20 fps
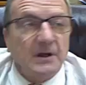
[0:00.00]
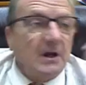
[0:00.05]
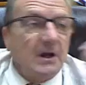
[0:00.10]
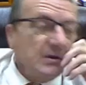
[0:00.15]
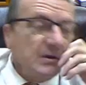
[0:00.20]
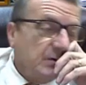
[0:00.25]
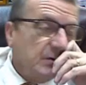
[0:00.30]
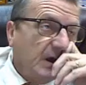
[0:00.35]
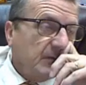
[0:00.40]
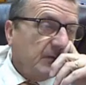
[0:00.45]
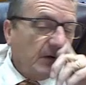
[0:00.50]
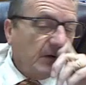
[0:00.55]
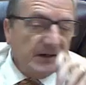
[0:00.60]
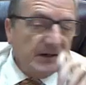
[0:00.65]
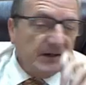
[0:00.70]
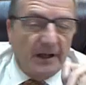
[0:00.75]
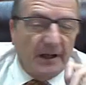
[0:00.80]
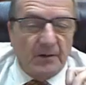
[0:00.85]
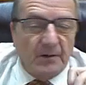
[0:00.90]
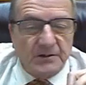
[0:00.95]
You have right
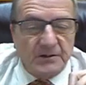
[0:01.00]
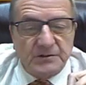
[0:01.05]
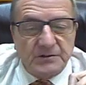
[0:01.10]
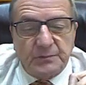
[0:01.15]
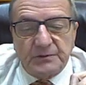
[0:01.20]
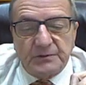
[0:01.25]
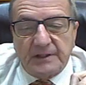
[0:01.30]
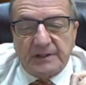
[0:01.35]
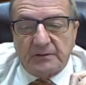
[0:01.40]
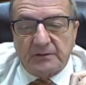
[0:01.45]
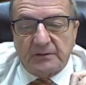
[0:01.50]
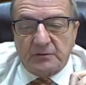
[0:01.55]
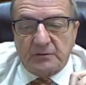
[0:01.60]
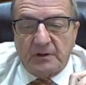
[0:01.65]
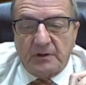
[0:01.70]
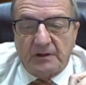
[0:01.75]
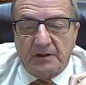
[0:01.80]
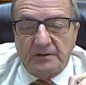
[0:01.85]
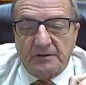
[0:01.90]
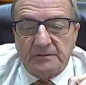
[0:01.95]
now. I should put down
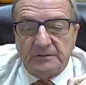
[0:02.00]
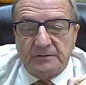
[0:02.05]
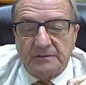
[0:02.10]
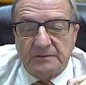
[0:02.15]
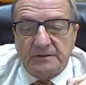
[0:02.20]
crowd.